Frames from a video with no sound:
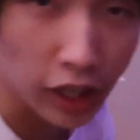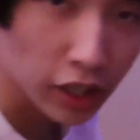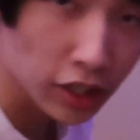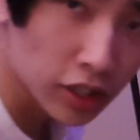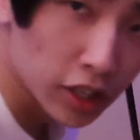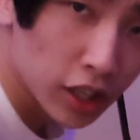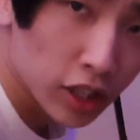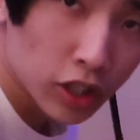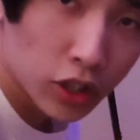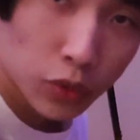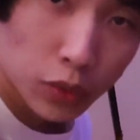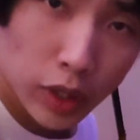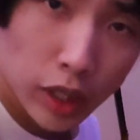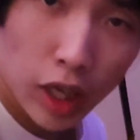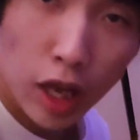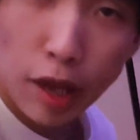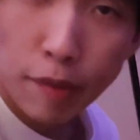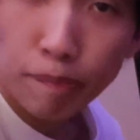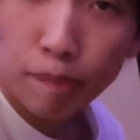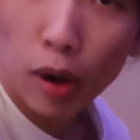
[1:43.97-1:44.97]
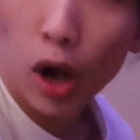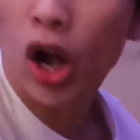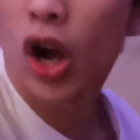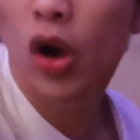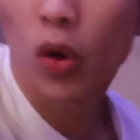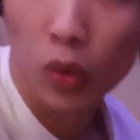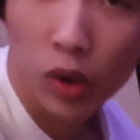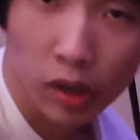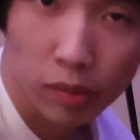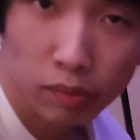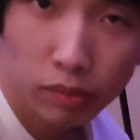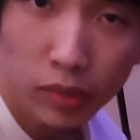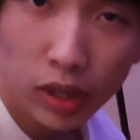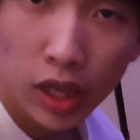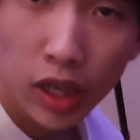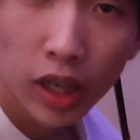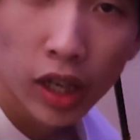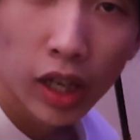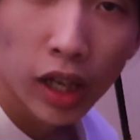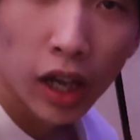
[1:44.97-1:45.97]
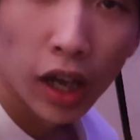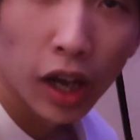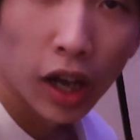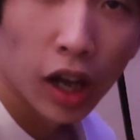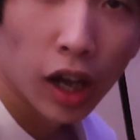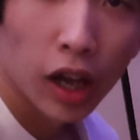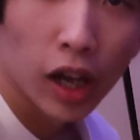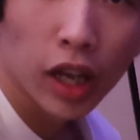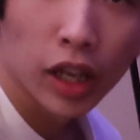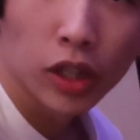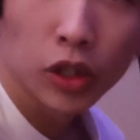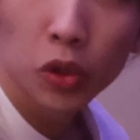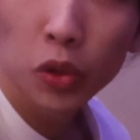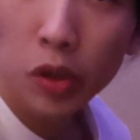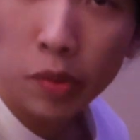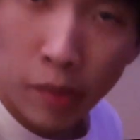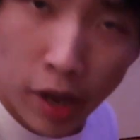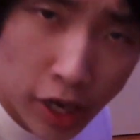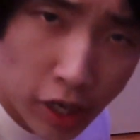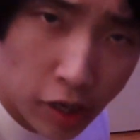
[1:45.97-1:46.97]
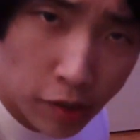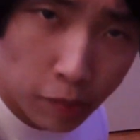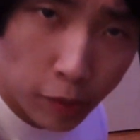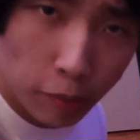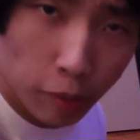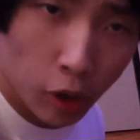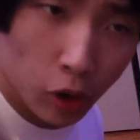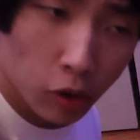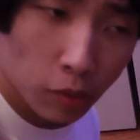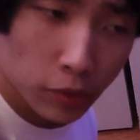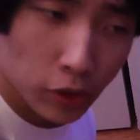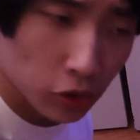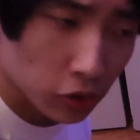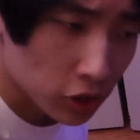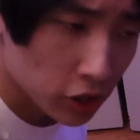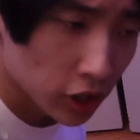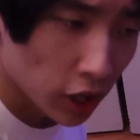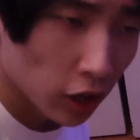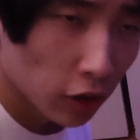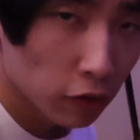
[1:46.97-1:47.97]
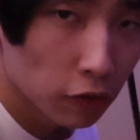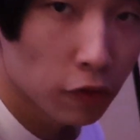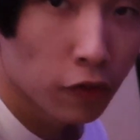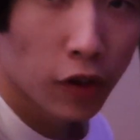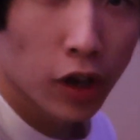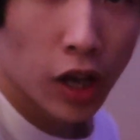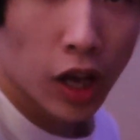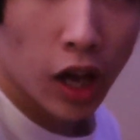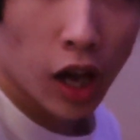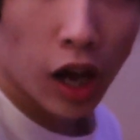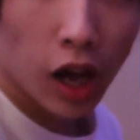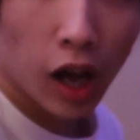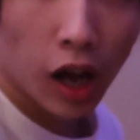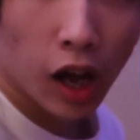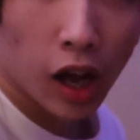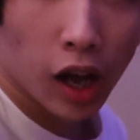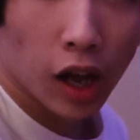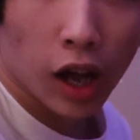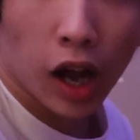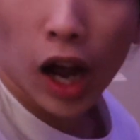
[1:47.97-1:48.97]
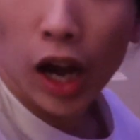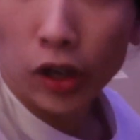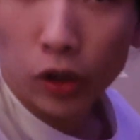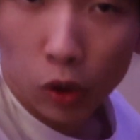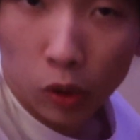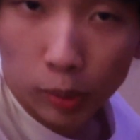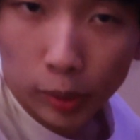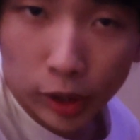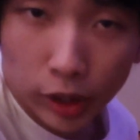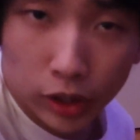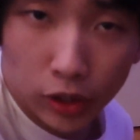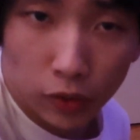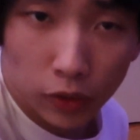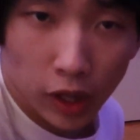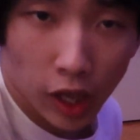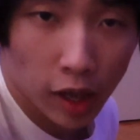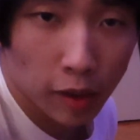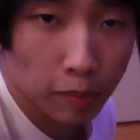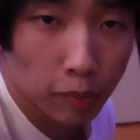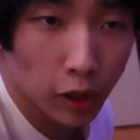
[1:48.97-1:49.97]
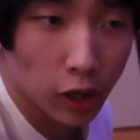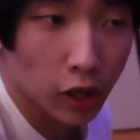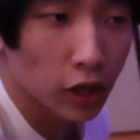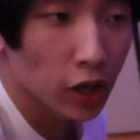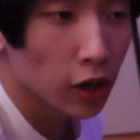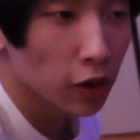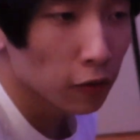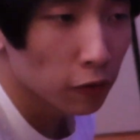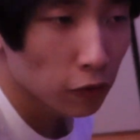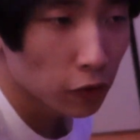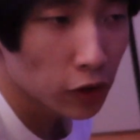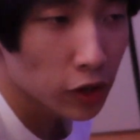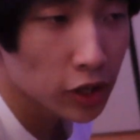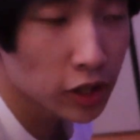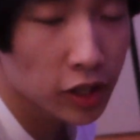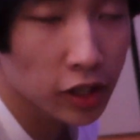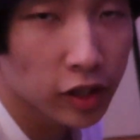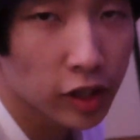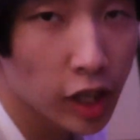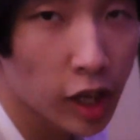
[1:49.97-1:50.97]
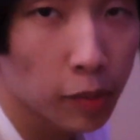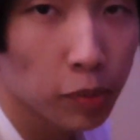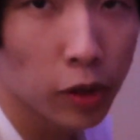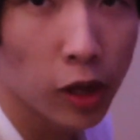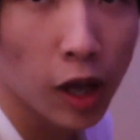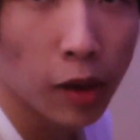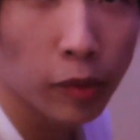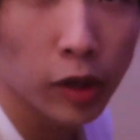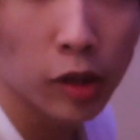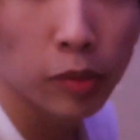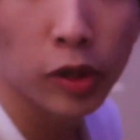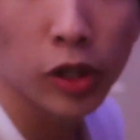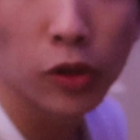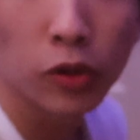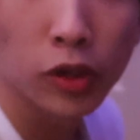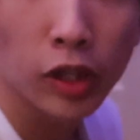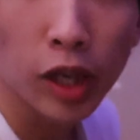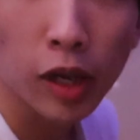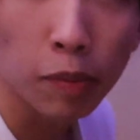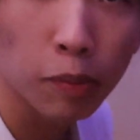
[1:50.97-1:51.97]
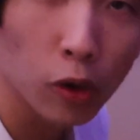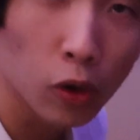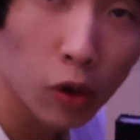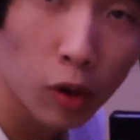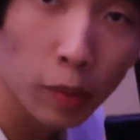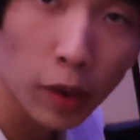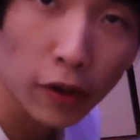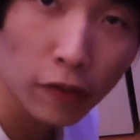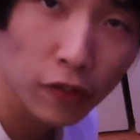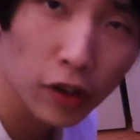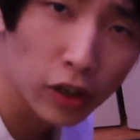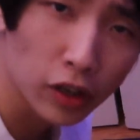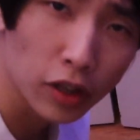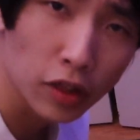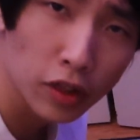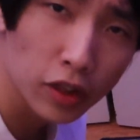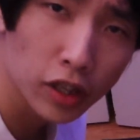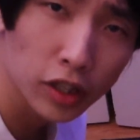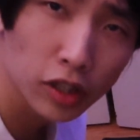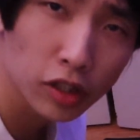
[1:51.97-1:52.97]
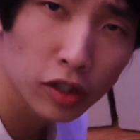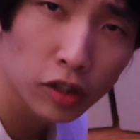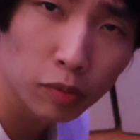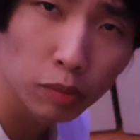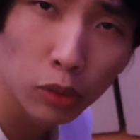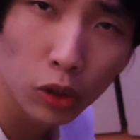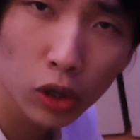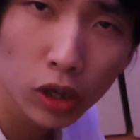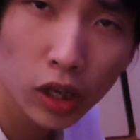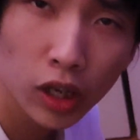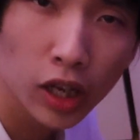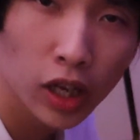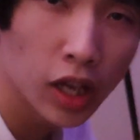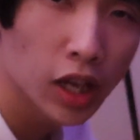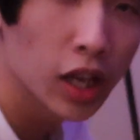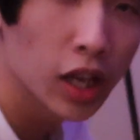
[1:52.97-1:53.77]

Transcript: I said, you need a poem, and you can make up a poem yourself. I normally do that, but for this example, I'm going to be using a poem I found in this book.